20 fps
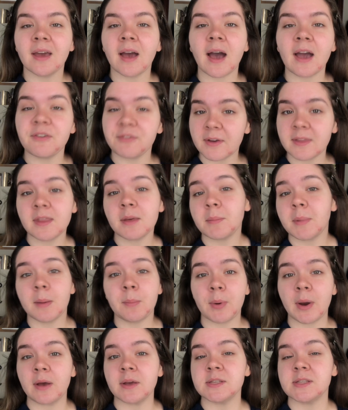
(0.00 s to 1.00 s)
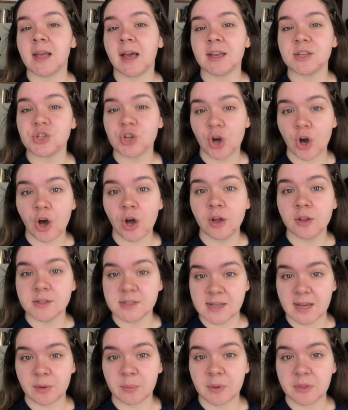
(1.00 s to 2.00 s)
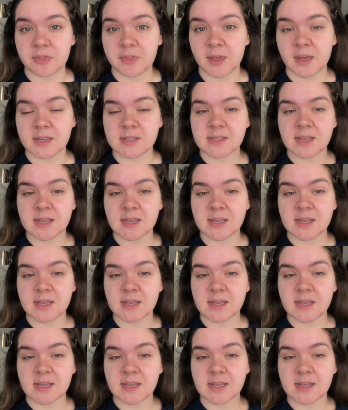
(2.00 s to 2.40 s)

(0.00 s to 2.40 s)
I find that my brows last all day with this,